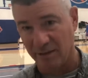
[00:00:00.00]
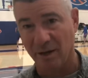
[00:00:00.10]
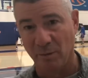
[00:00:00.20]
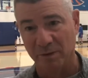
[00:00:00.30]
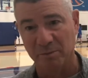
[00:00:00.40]
you
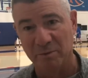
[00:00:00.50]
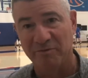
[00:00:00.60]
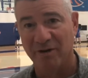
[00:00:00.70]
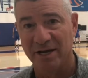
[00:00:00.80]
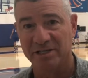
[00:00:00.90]
know, I want them to be
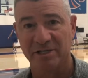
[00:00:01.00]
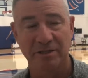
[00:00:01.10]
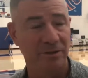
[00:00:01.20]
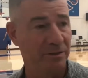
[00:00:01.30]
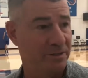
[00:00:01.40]
fresh
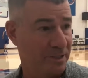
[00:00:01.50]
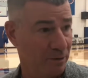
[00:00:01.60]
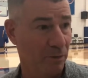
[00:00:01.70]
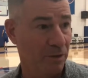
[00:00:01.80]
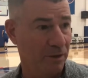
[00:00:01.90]
to do
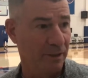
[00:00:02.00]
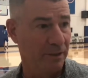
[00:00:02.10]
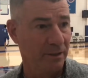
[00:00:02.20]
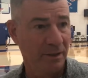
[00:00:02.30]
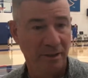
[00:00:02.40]
skill work
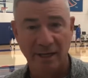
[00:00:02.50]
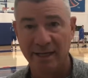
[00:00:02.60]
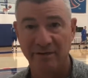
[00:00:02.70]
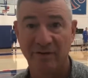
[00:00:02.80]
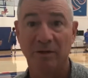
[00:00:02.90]

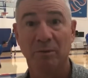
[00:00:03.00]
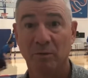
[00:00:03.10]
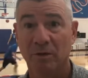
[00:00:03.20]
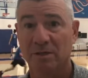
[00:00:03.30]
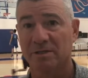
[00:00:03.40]
and
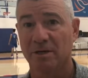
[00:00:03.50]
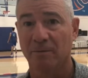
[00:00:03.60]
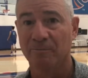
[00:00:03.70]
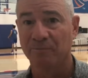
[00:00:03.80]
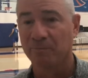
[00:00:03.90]
development work. So,